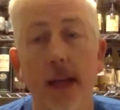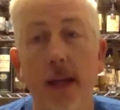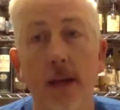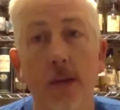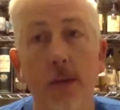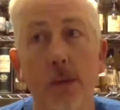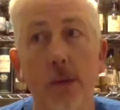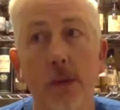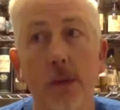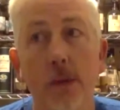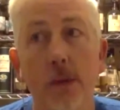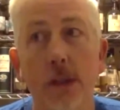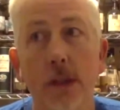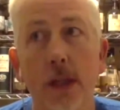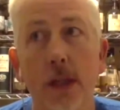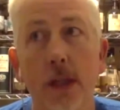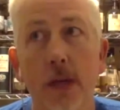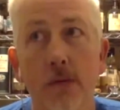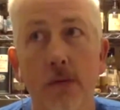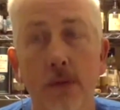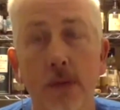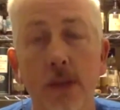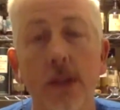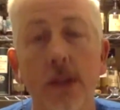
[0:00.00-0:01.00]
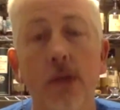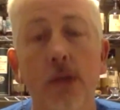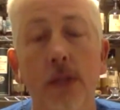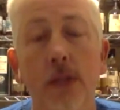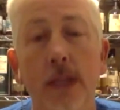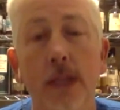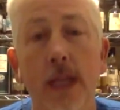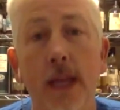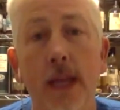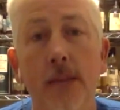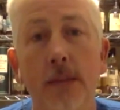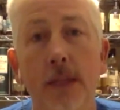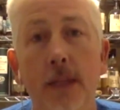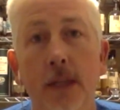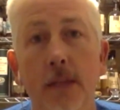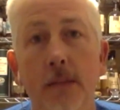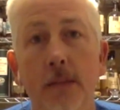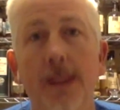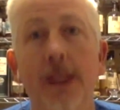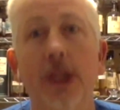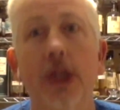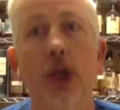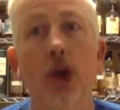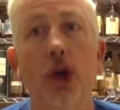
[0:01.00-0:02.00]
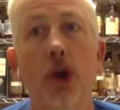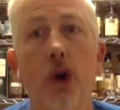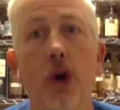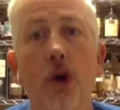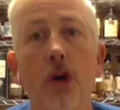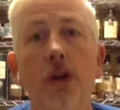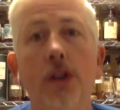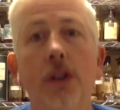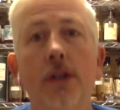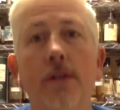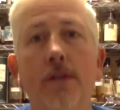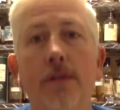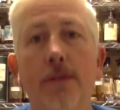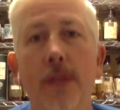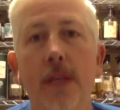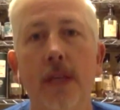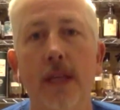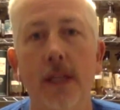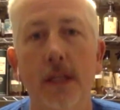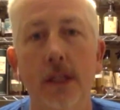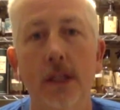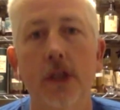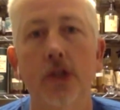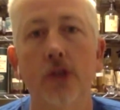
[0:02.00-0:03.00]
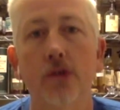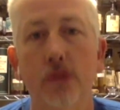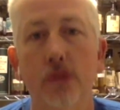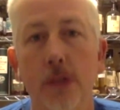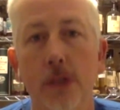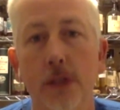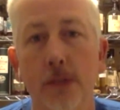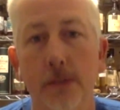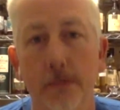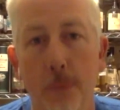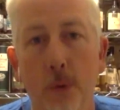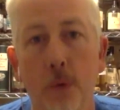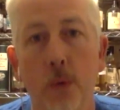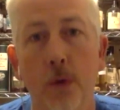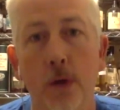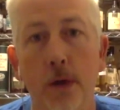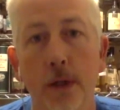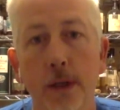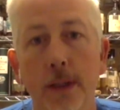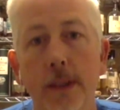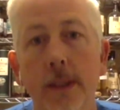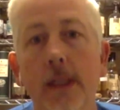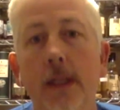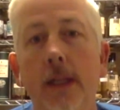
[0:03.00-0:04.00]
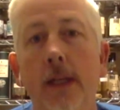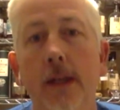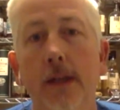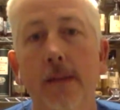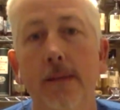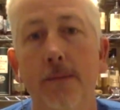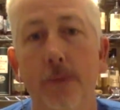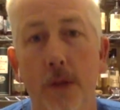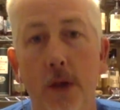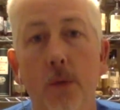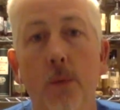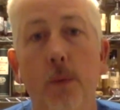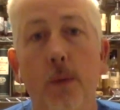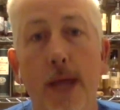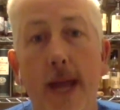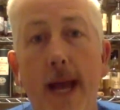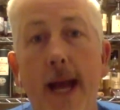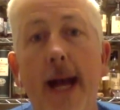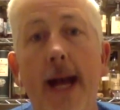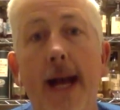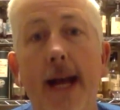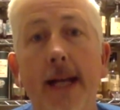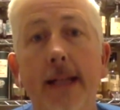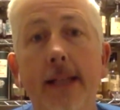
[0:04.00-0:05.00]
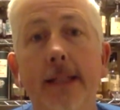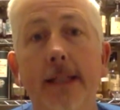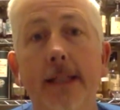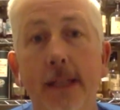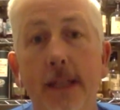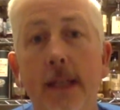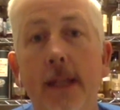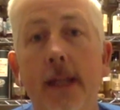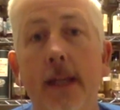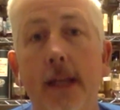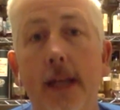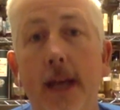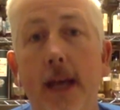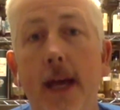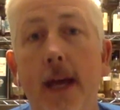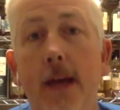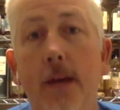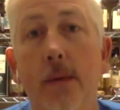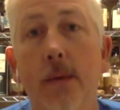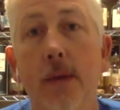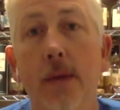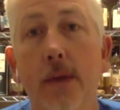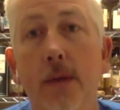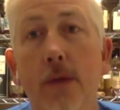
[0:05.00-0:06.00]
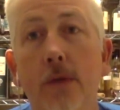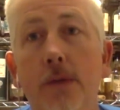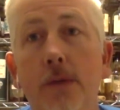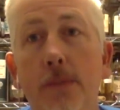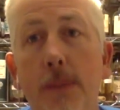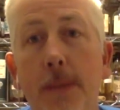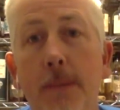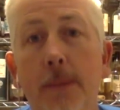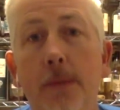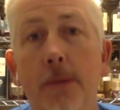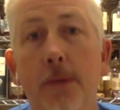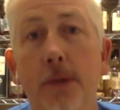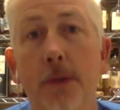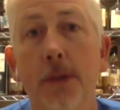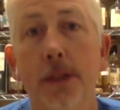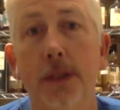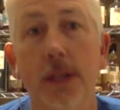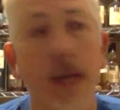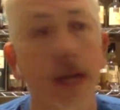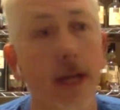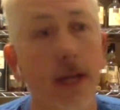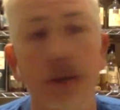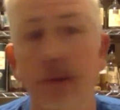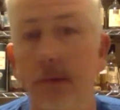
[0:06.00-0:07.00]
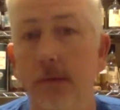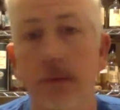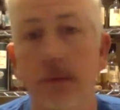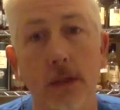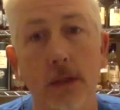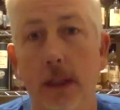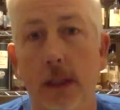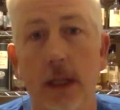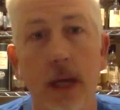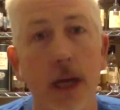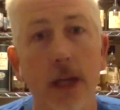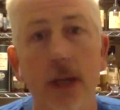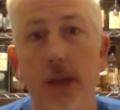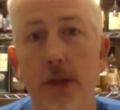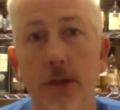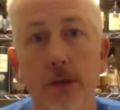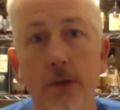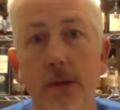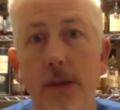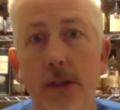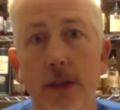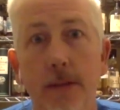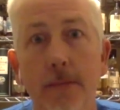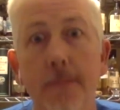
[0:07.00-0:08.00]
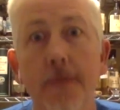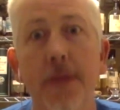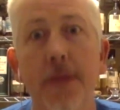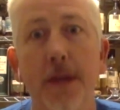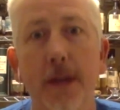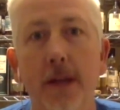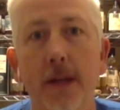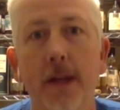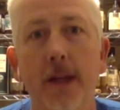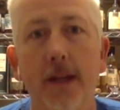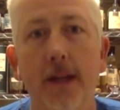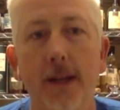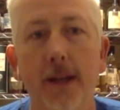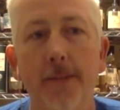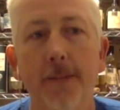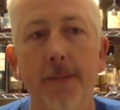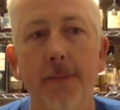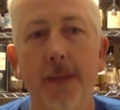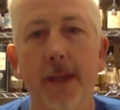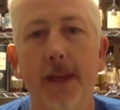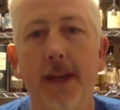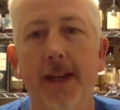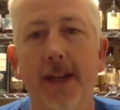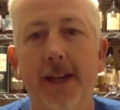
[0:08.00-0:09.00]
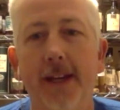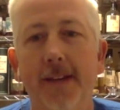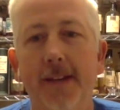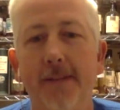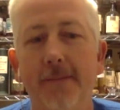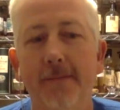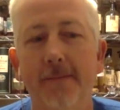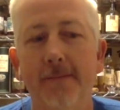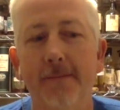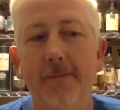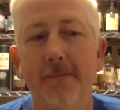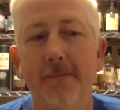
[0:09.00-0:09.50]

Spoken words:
it really only came together because of the industry support that we had with those people who had said, you got to do something. And